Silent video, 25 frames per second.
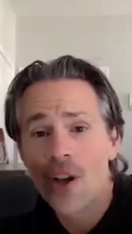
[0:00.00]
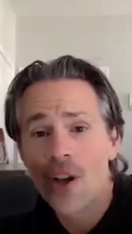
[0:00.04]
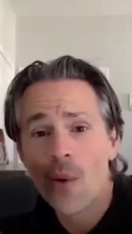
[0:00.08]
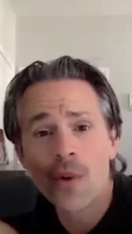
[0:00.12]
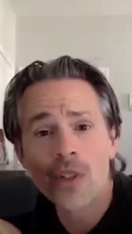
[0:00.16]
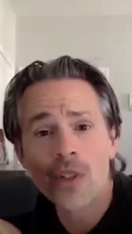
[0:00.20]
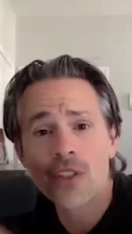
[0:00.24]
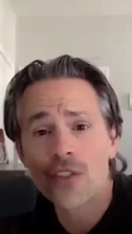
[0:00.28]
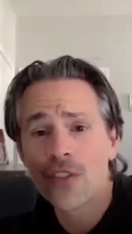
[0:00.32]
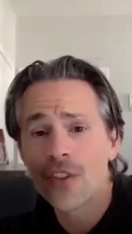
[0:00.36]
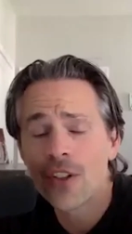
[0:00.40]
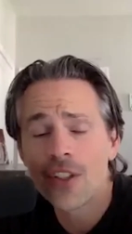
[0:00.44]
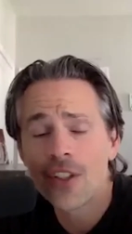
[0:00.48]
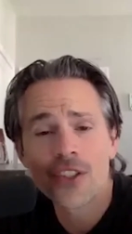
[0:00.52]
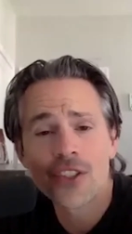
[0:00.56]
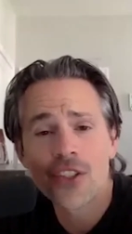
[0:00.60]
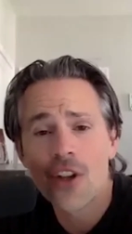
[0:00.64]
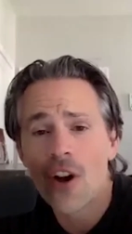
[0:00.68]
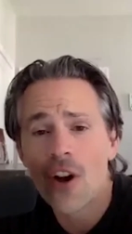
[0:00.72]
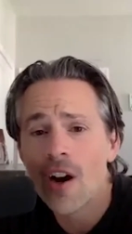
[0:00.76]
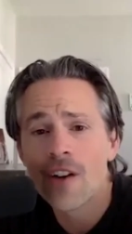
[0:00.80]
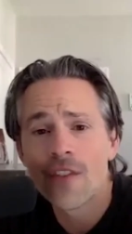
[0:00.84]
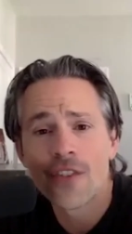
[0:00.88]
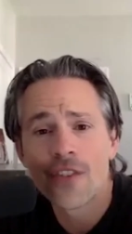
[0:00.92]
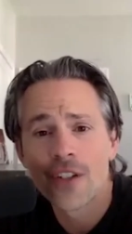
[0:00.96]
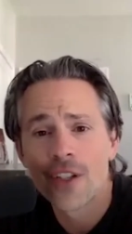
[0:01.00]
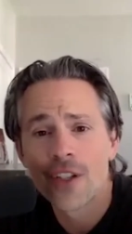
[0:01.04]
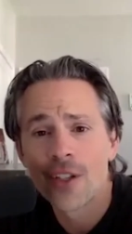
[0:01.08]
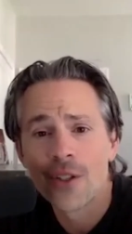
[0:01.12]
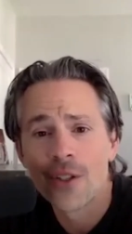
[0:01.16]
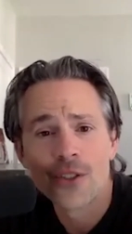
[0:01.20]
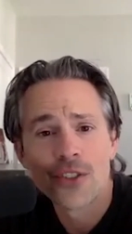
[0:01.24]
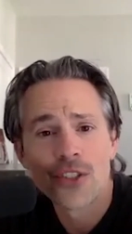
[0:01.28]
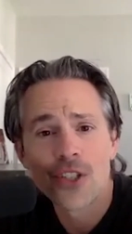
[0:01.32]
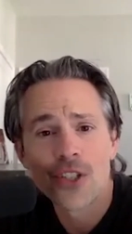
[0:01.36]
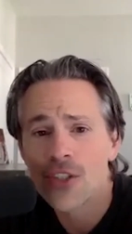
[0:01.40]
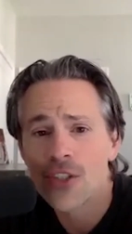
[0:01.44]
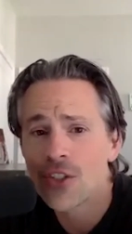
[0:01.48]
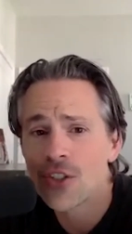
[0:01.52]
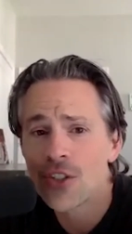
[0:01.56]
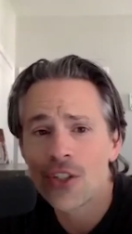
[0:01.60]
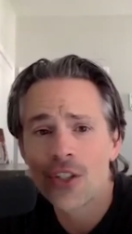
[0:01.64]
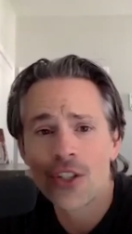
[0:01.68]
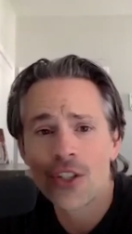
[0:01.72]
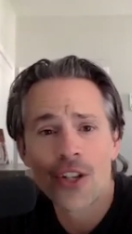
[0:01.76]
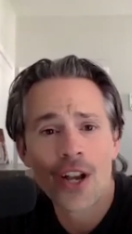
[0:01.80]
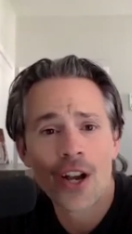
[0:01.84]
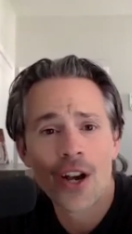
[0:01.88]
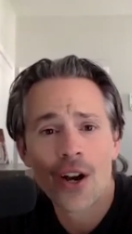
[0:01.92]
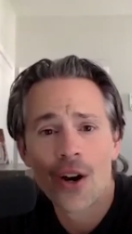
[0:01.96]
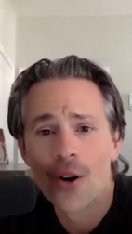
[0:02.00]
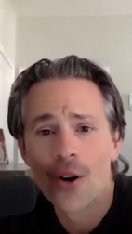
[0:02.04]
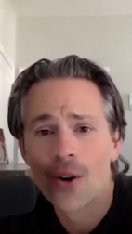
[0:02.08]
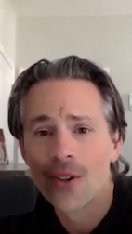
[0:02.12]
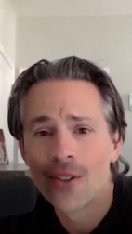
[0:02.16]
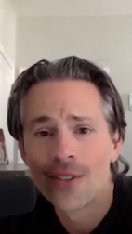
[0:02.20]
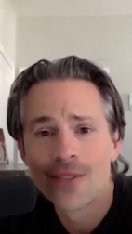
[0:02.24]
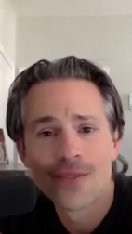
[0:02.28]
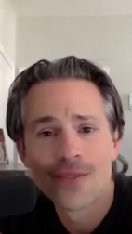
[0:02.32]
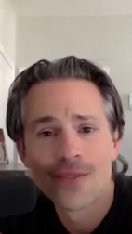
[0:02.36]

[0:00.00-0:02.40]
no one's feeling sorry for you, just so you know.